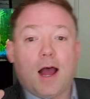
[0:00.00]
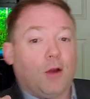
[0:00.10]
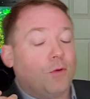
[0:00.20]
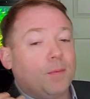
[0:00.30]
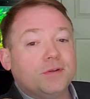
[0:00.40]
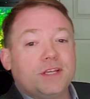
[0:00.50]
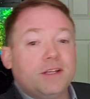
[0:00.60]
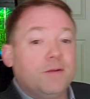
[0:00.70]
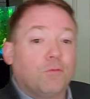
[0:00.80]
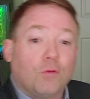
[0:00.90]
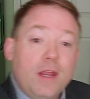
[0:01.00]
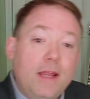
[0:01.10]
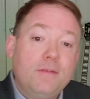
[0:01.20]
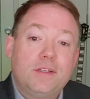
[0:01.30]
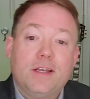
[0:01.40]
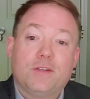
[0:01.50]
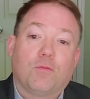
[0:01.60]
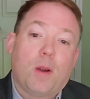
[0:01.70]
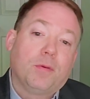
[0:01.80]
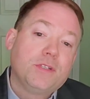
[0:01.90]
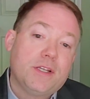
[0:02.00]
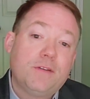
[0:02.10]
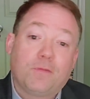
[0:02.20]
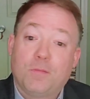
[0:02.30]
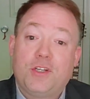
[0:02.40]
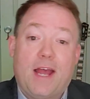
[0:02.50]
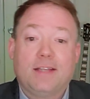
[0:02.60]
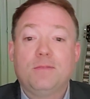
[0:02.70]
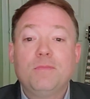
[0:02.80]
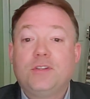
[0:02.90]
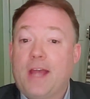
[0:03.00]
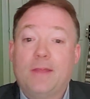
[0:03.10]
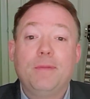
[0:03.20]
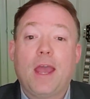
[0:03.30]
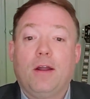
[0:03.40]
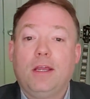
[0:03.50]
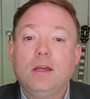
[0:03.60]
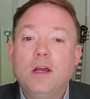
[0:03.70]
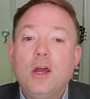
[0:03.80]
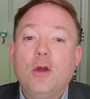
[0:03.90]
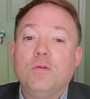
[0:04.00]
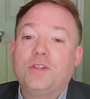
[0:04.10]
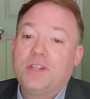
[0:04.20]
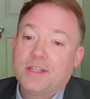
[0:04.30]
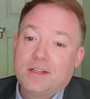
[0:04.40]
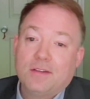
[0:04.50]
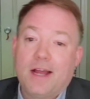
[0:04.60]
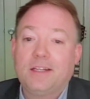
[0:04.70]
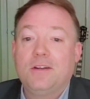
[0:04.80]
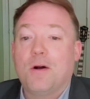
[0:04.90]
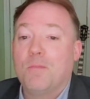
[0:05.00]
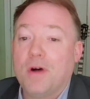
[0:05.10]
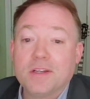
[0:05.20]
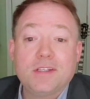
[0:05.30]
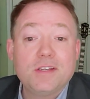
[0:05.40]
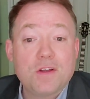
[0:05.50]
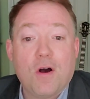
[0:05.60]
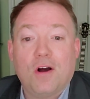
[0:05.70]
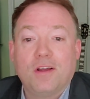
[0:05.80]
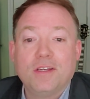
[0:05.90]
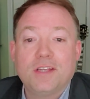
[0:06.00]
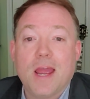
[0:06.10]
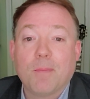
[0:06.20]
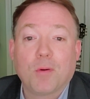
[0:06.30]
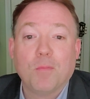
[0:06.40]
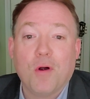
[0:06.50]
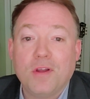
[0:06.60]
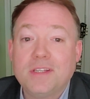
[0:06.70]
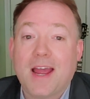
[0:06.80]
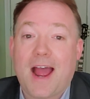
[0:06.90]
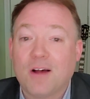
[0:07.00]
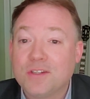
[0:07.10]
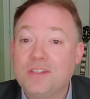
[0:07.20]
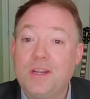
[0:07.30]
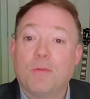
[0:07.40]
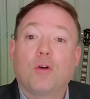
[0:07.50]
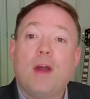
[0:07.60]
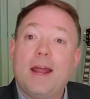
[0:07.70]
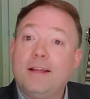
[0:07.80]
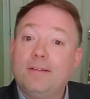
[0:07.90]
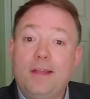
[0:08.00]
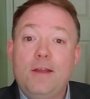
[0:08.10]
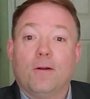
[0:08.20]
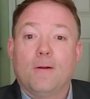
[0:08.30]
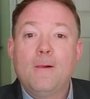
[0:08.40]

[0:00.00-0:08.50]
Representative Reeves is a representative from Chatham County who was just elected amongst his caucus and promoted to House Democratic leader.